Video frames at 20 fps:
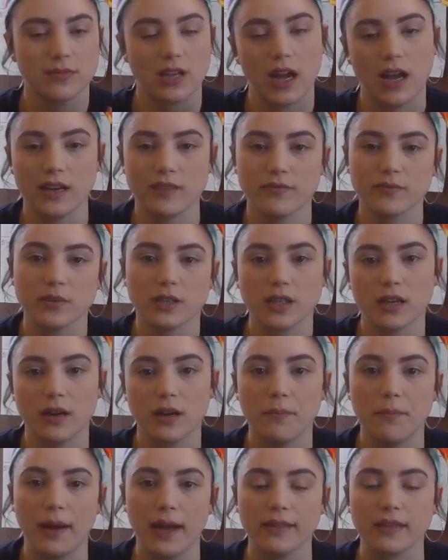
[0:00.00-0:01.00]
Kind of, I'm going to
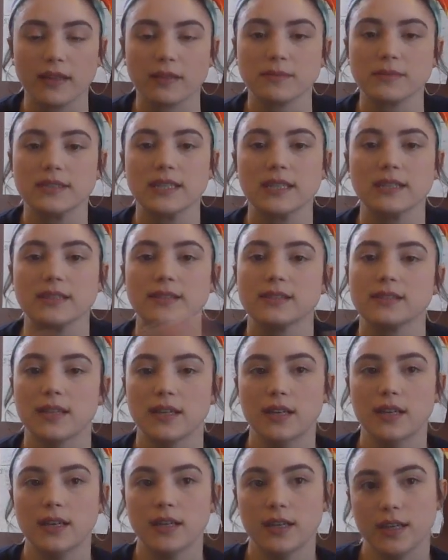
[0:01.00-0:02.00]
combine them since
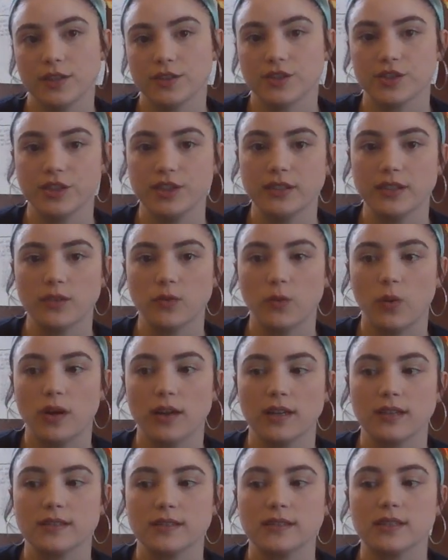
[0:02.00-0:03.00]
yesterday you did
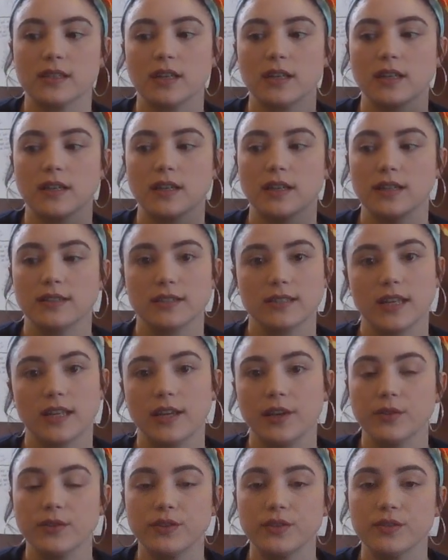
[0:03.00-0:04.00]
1 on Zern and
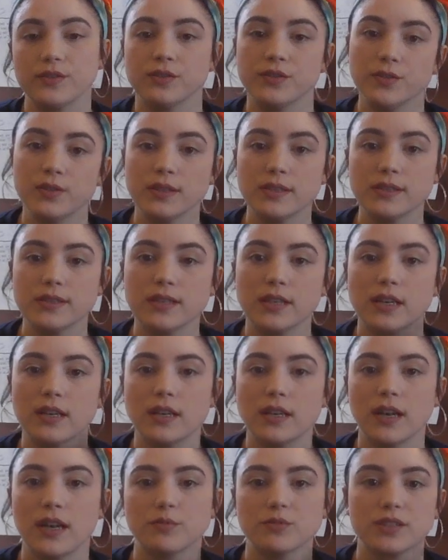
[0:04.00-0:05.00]
today you would do 2 on Zern.